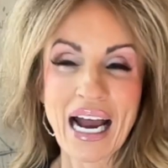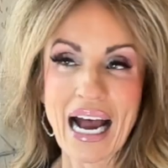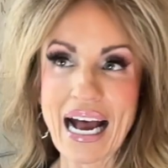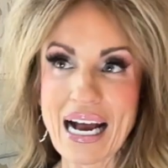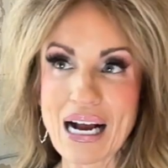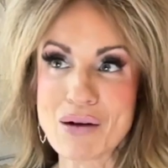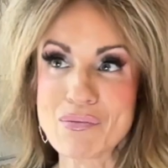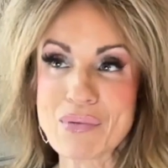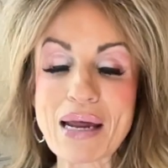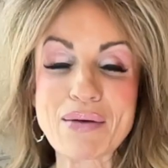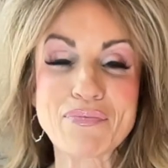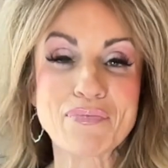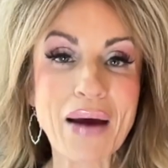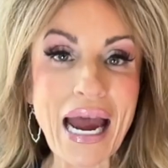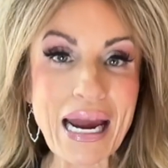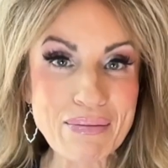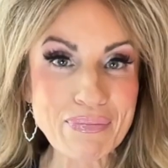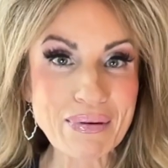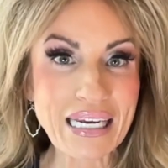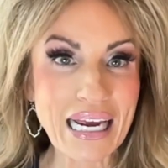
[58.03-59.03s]
And
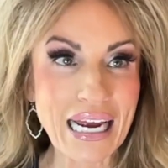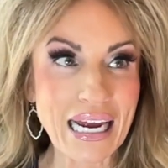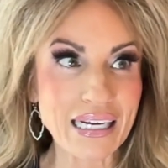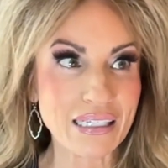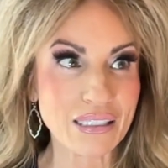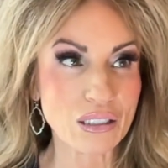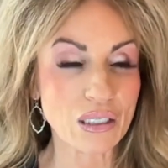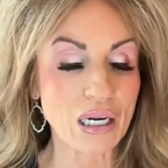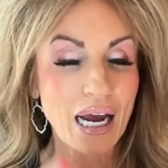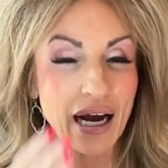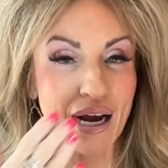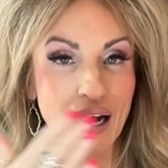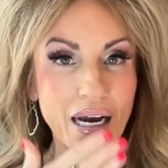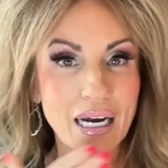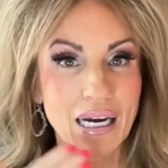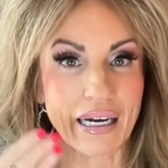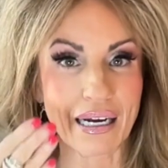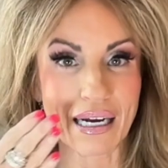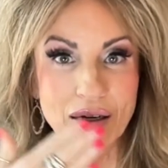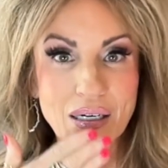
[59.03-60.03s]
maybe
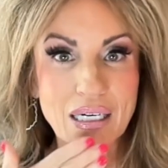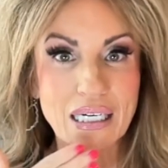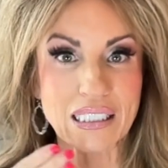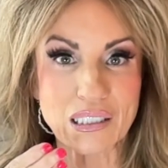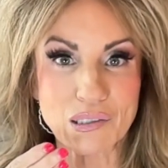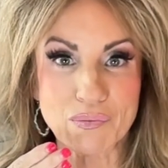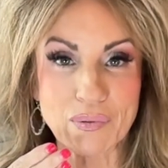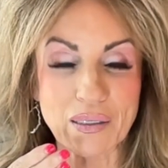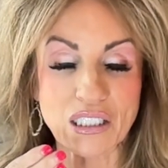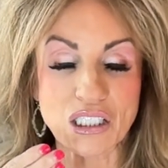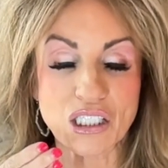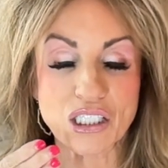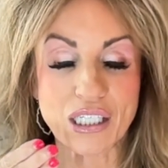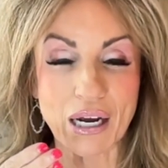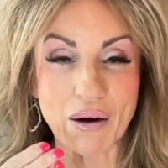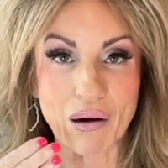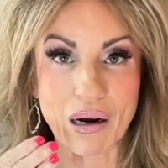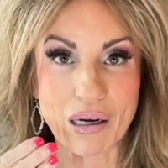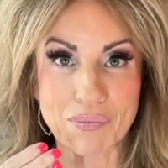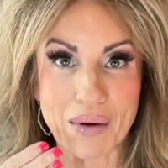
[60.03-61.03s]
it's been
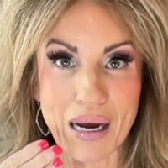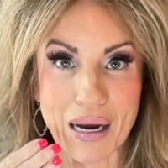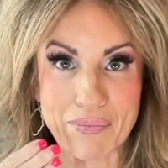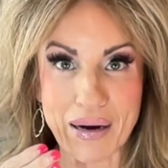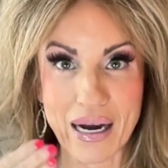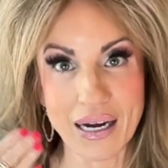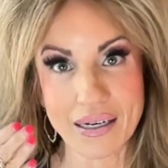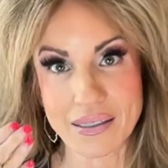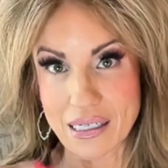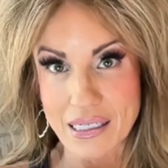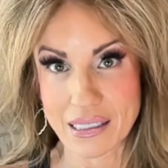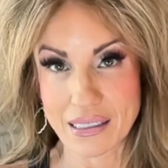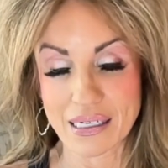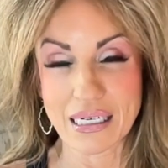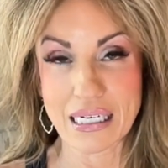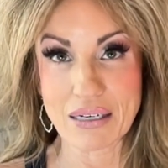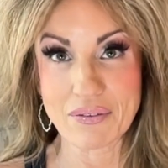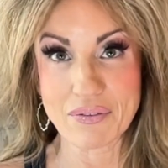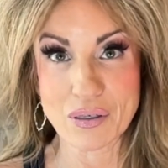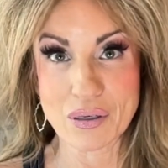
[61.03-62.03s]
so on my mind and
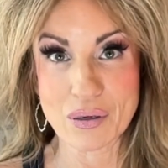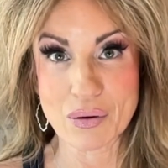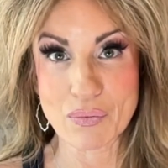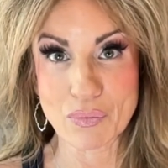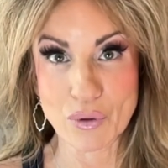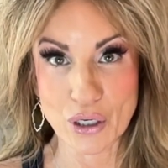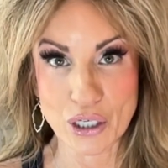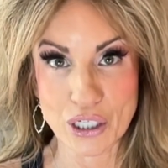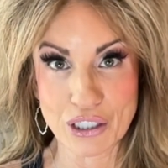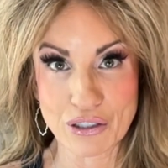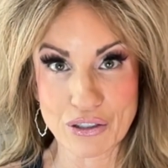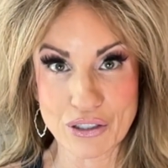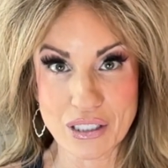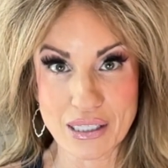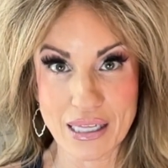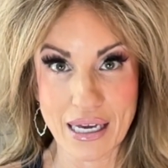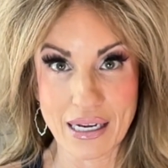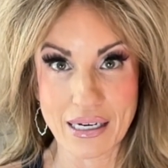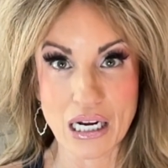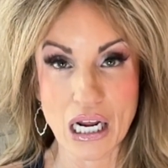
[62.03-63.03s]
even more use
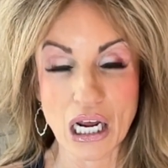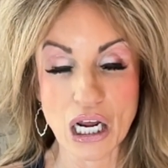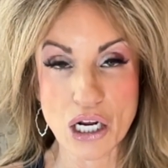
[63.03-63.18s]
than